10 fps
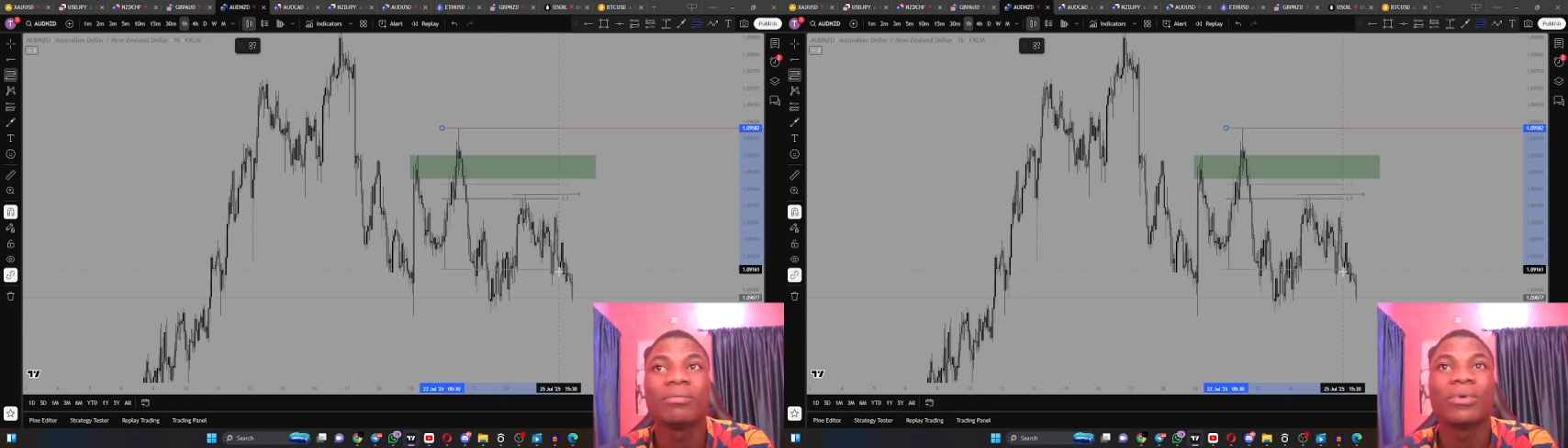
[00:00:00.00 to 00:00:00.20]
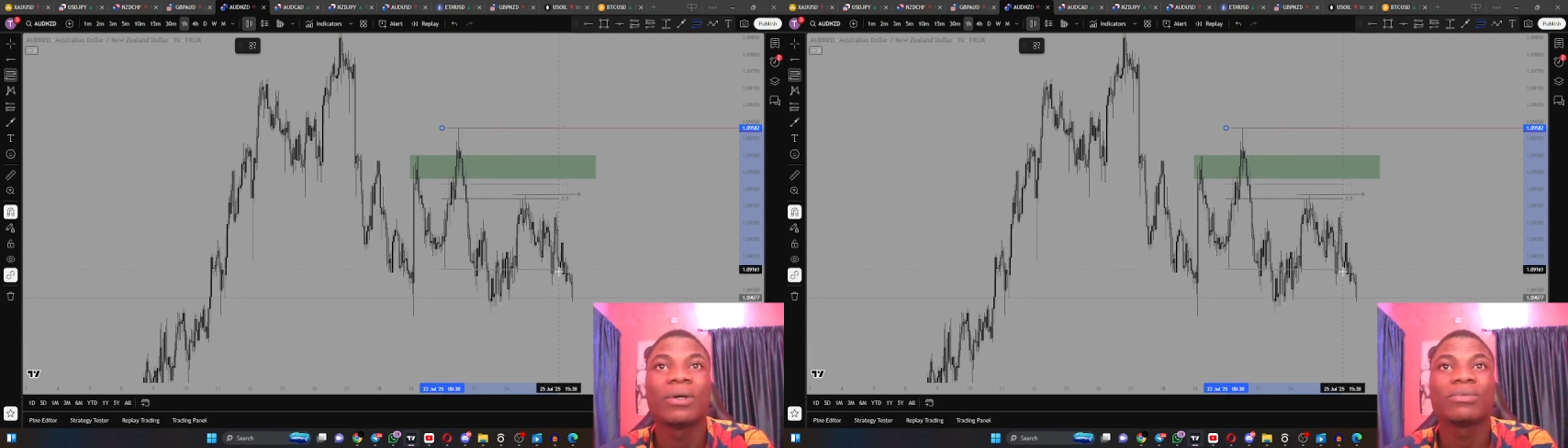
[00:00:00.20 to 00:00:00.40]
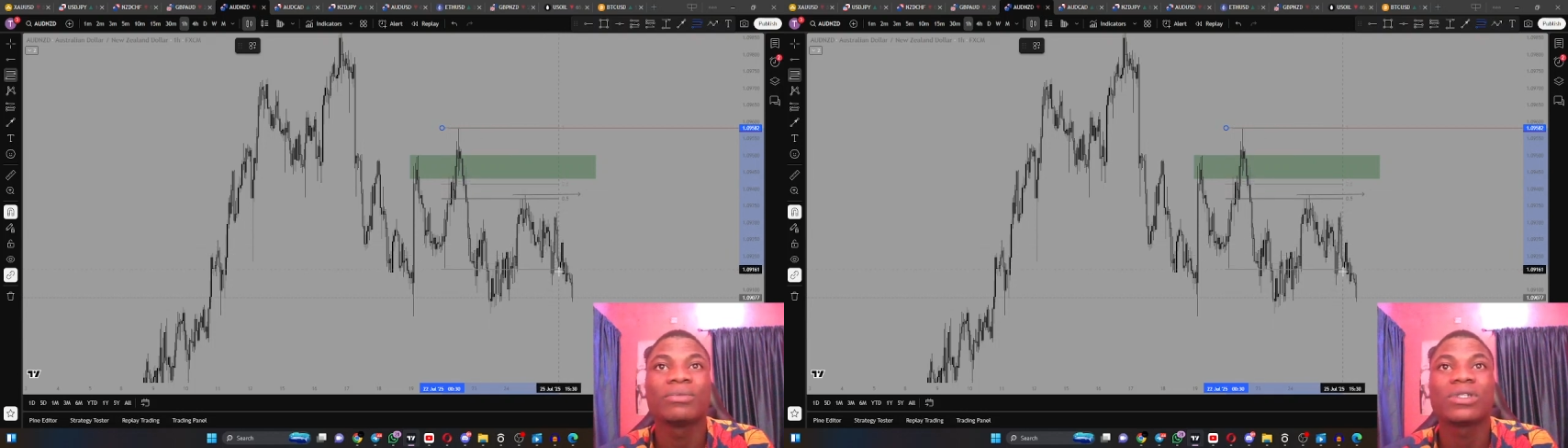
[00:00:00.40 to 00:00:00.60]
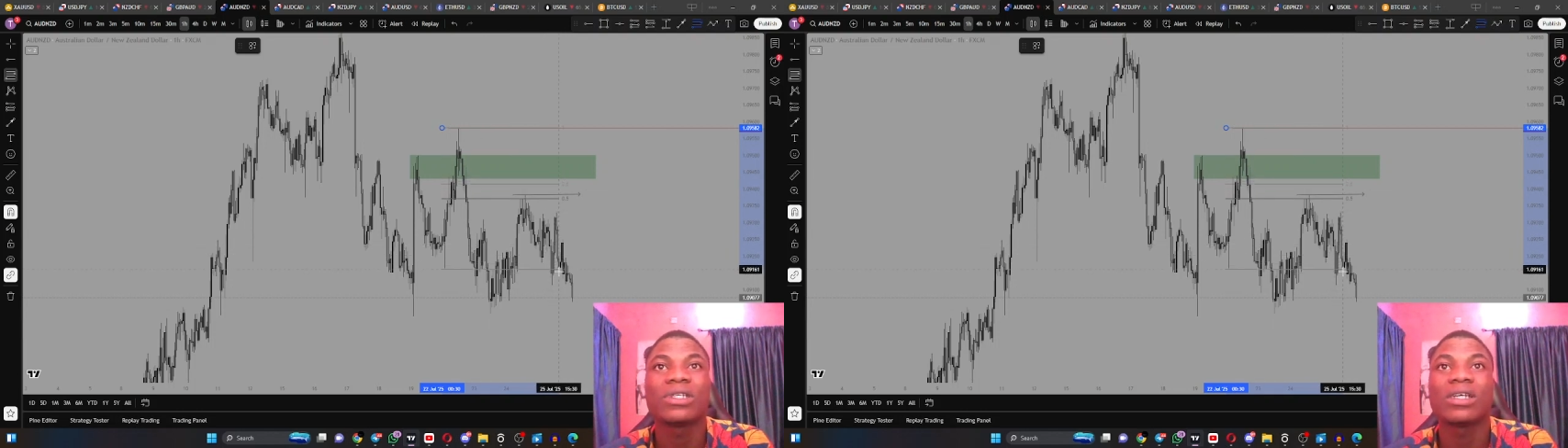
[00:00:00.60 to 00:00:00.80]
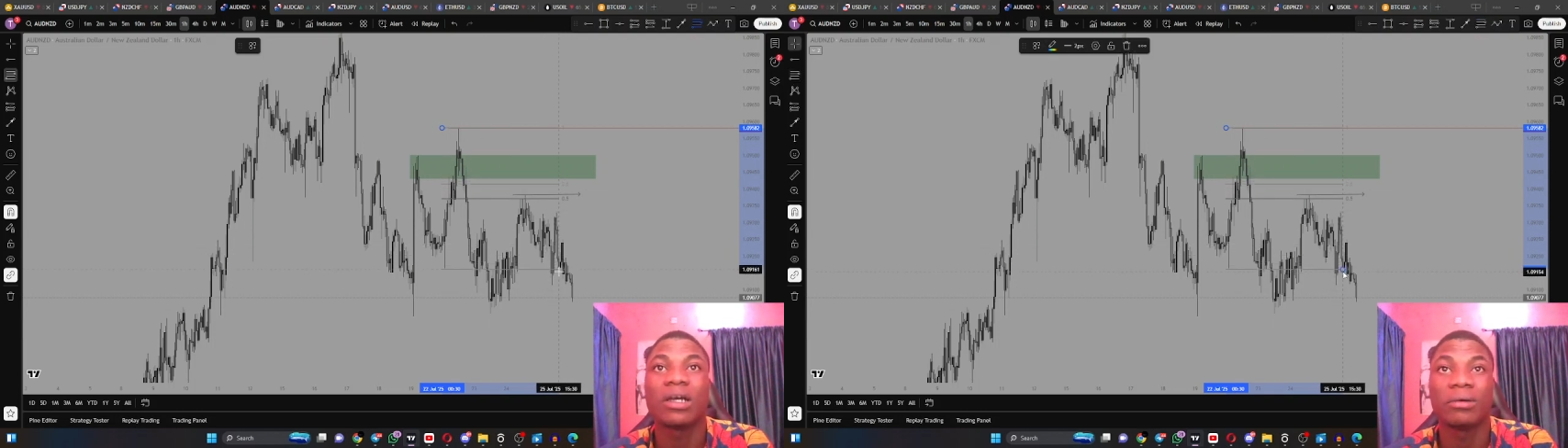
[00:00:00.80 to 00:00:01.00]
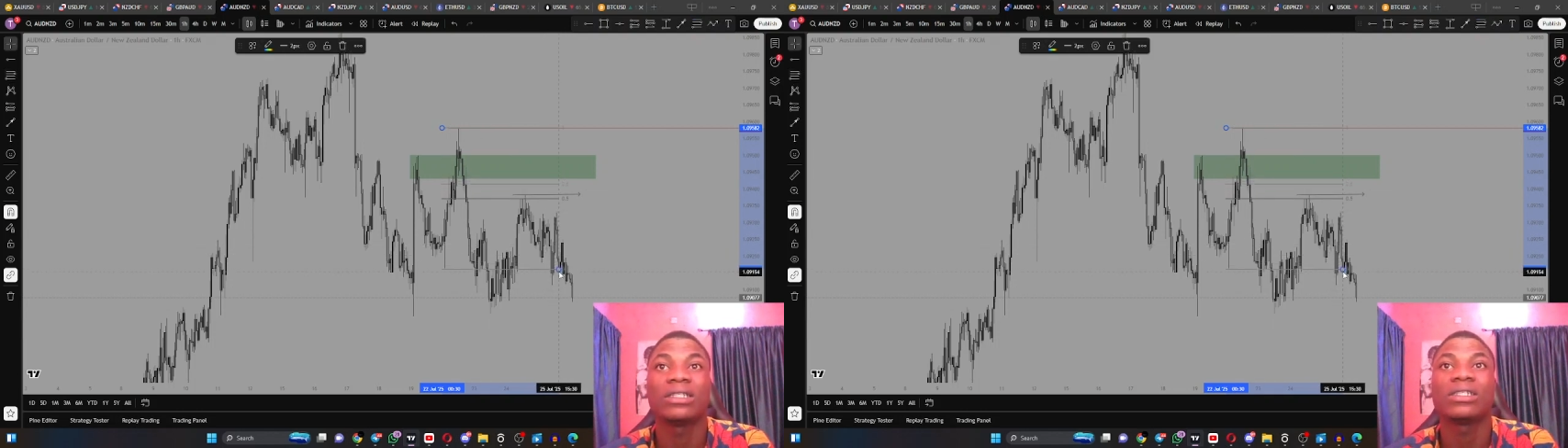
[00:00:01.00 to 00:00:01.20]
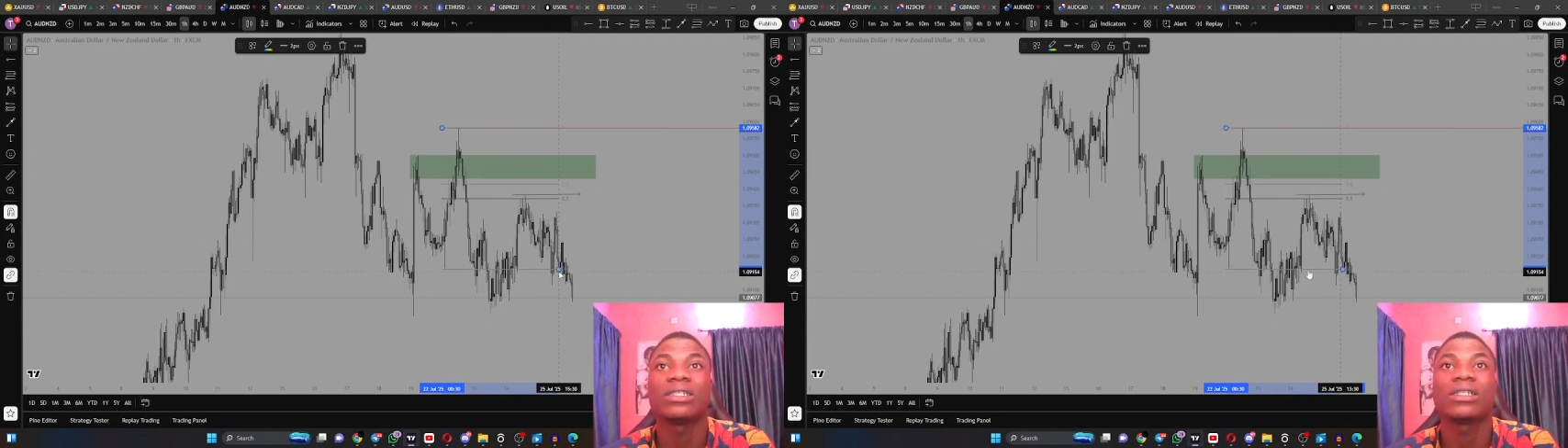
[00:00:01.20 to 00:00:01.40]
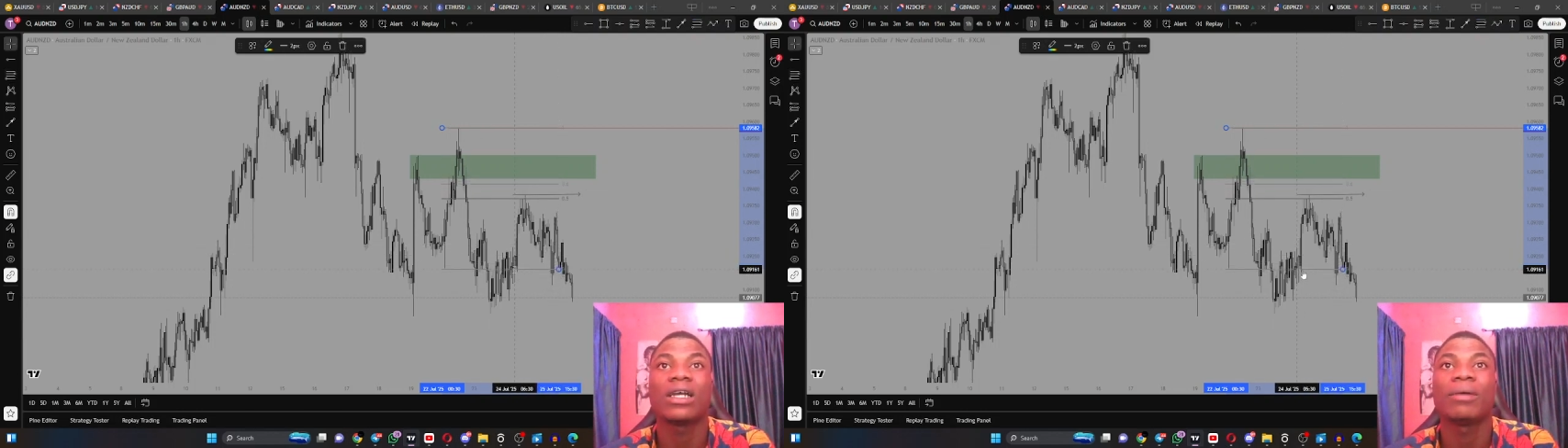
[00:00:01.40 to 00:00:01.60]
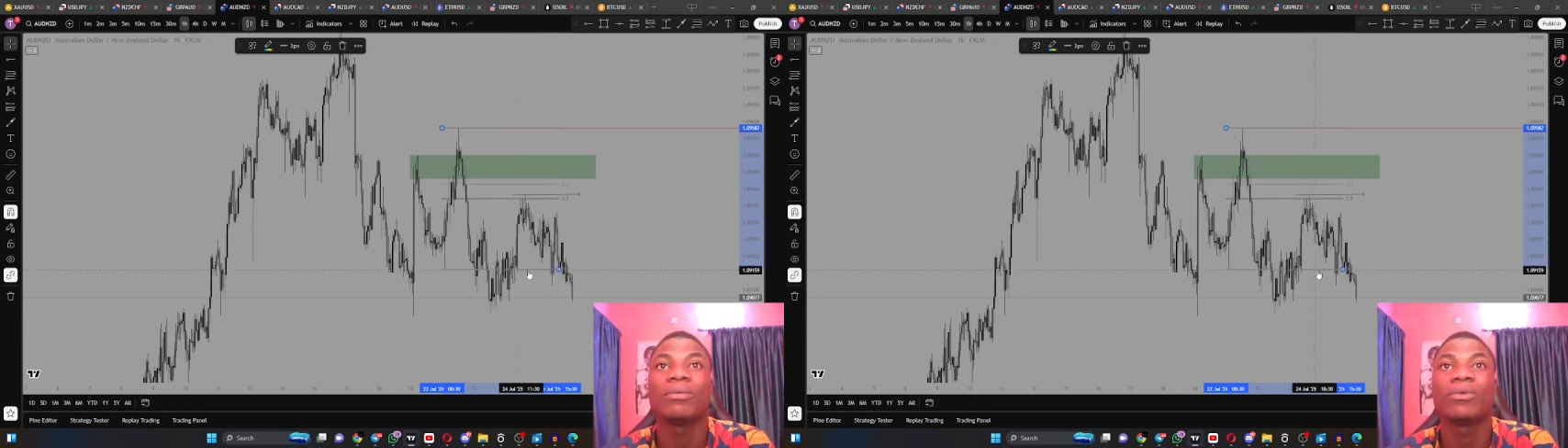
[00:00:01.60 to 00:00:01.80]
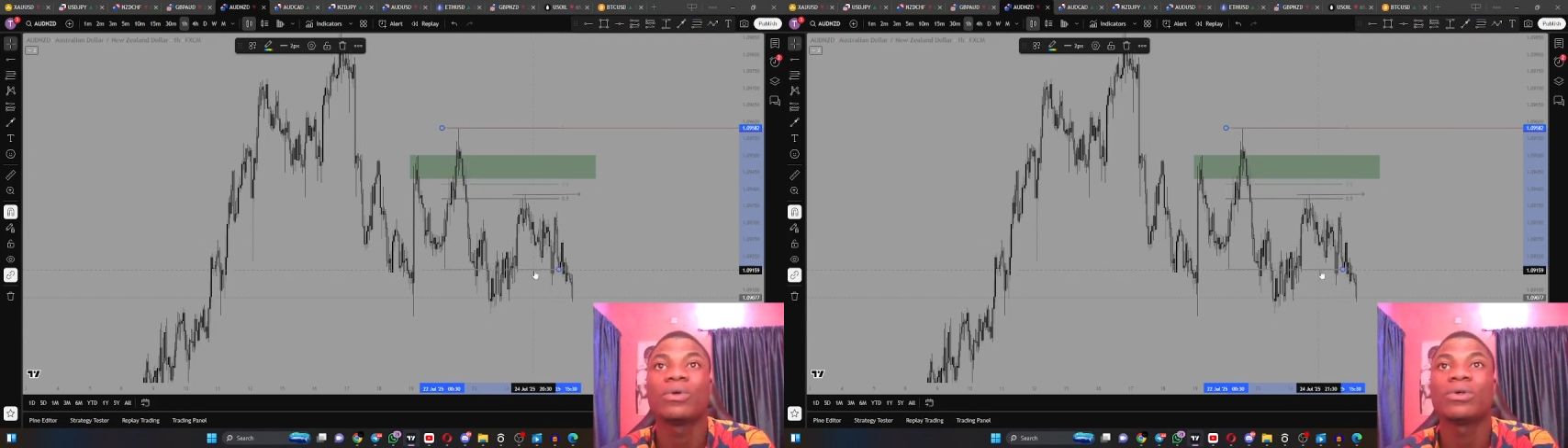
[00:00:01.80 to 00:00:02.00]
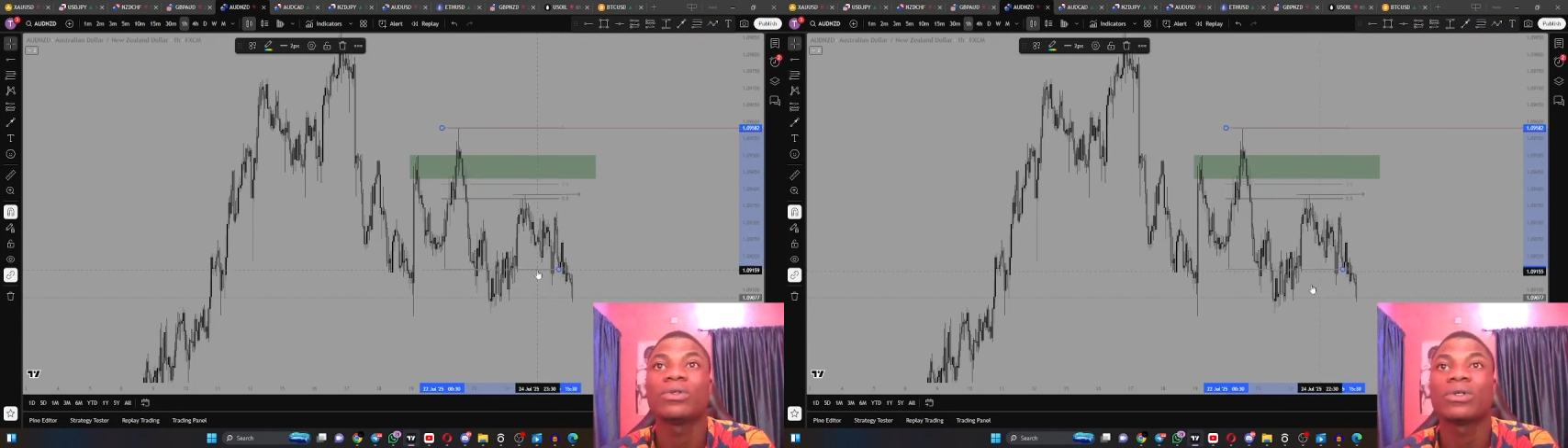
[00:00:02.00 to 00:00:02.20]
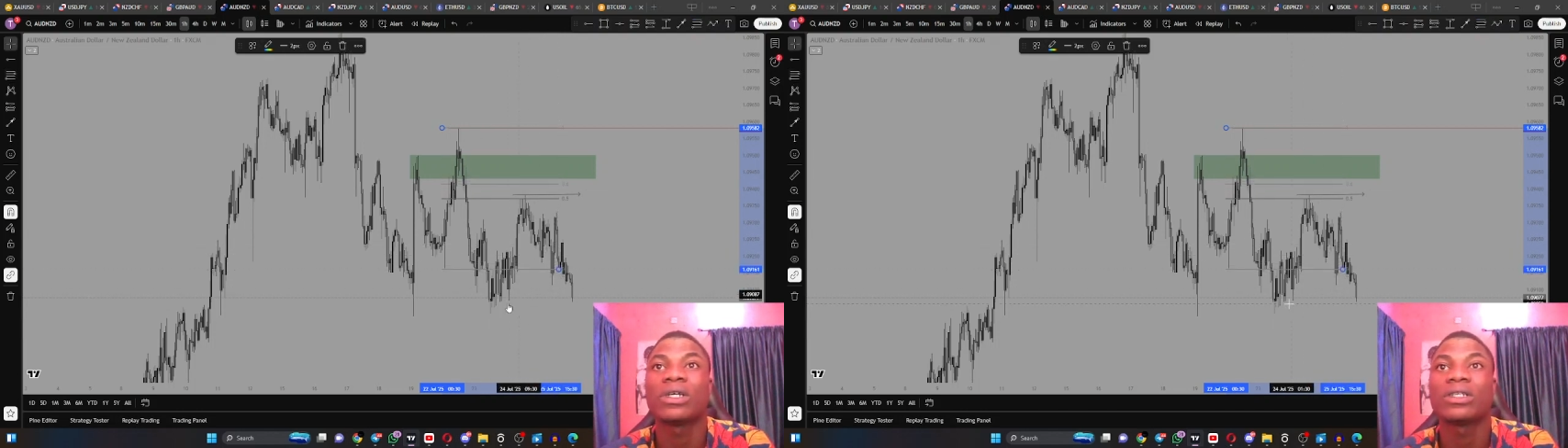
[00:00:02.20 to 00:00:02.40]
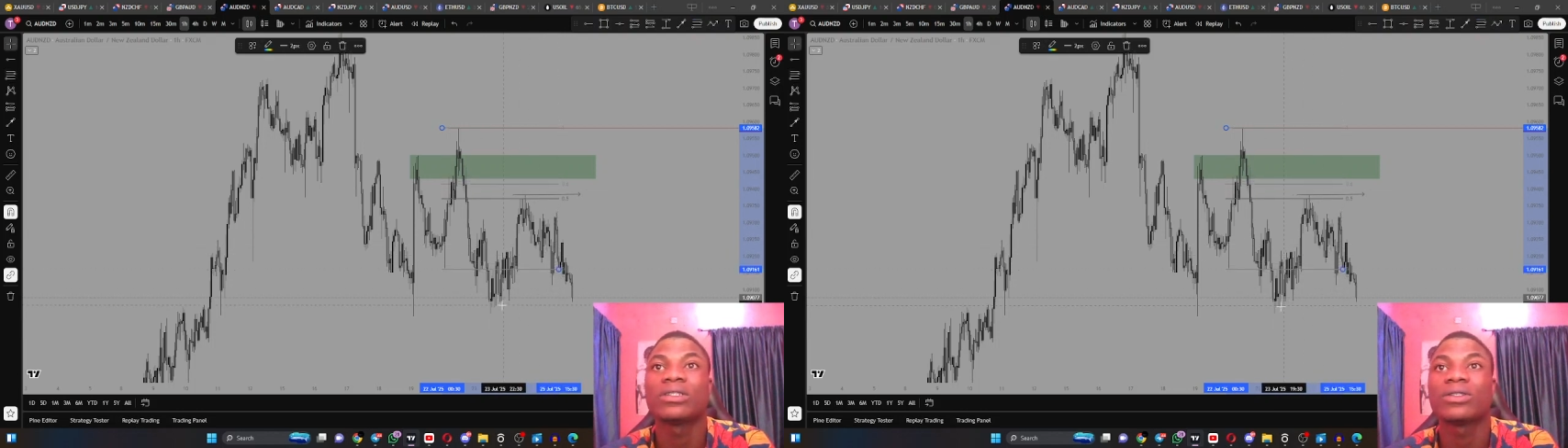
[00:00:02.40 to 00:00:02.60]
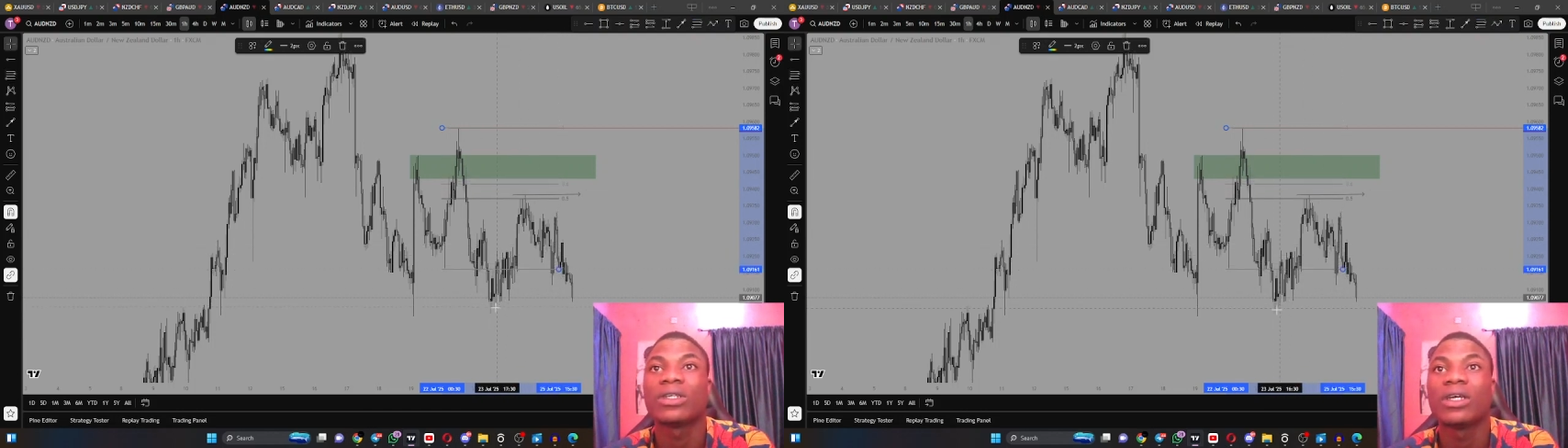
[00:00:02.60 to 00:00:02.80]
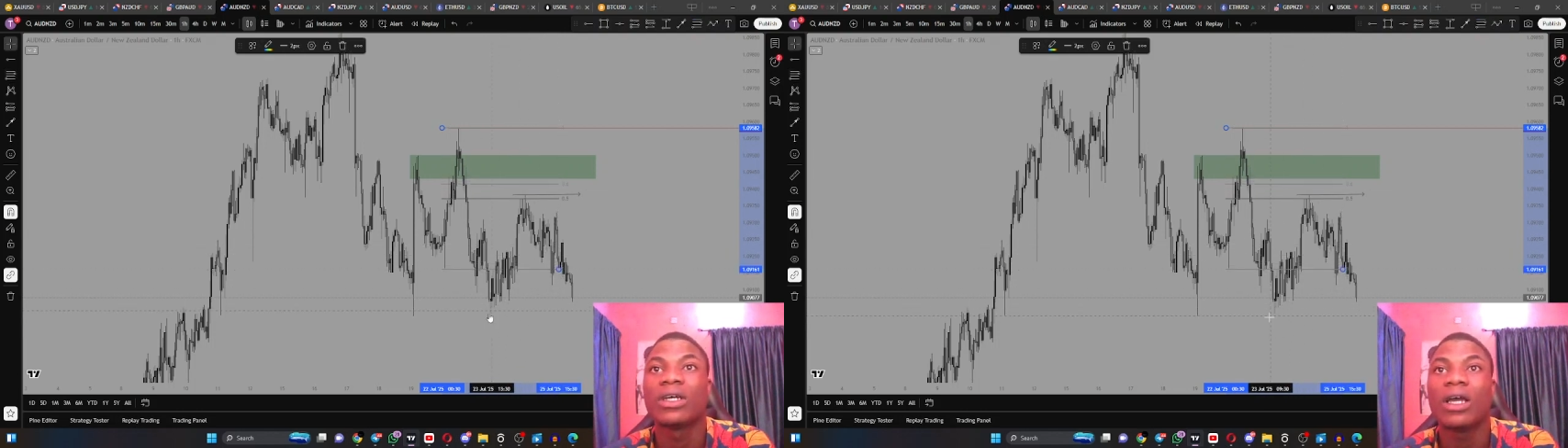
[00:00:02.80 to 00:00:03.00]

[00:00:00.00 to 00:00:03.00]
but I think I'm gonna get